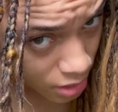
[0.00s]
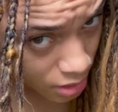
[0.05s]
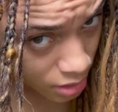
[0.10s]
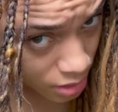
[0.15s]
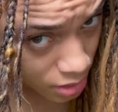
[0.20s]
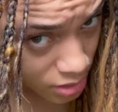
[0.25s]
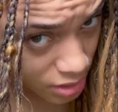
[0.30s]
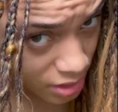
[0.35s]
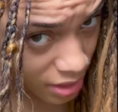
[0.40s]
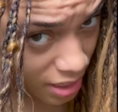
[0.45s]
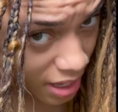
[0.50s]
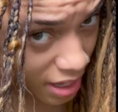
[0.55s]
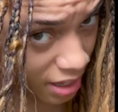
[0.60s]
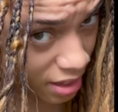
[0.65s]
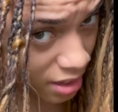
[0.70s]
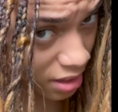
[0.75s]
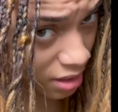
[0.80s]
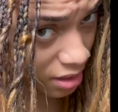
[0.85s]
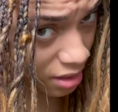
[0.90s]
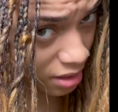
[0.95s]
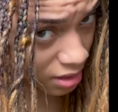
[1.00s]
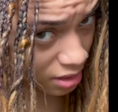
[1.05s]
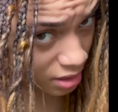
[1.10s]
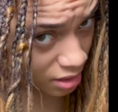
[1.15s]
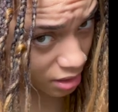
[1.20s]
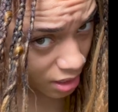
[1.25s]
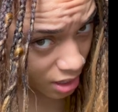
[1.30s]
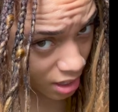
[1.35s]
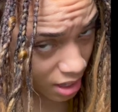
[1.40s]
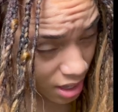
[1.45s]
You see that?
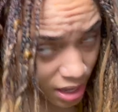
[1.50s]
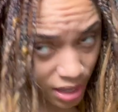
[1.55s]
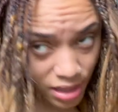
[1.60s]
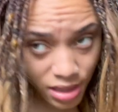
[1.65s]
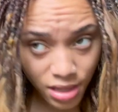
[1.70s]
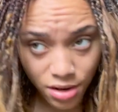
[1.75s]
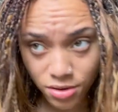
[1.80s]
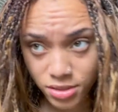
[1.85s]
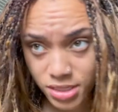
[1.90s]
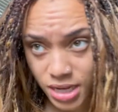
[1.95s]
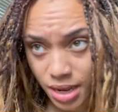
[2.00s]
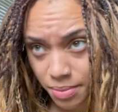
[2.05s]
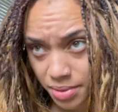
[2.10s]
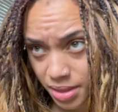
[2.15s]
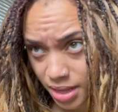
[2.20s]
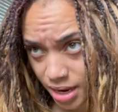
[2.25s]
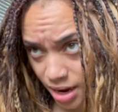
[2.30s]
And then on top of that,